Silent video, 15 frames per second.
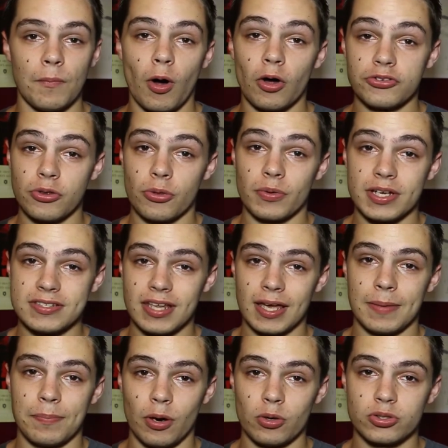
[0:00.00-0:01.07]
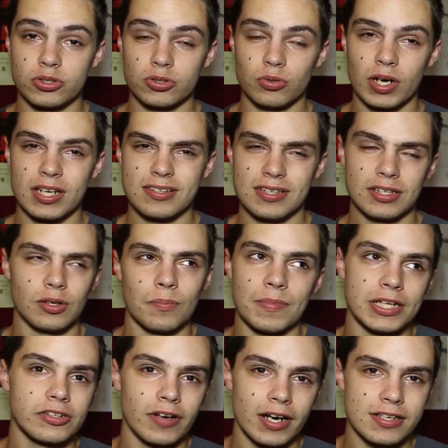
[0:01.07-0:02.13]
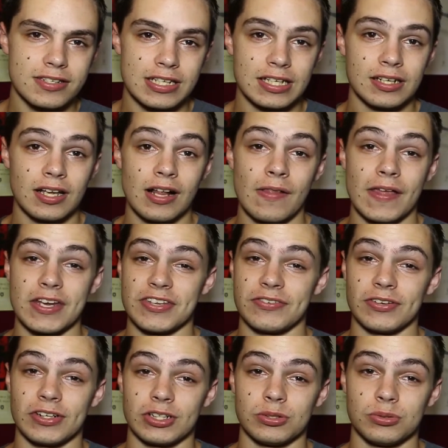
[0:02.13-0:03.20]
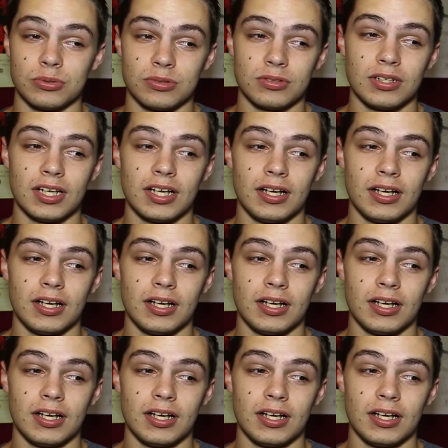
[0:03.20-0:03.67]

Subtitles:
Also, there is a post credit scene or mid credit scene that is very cool,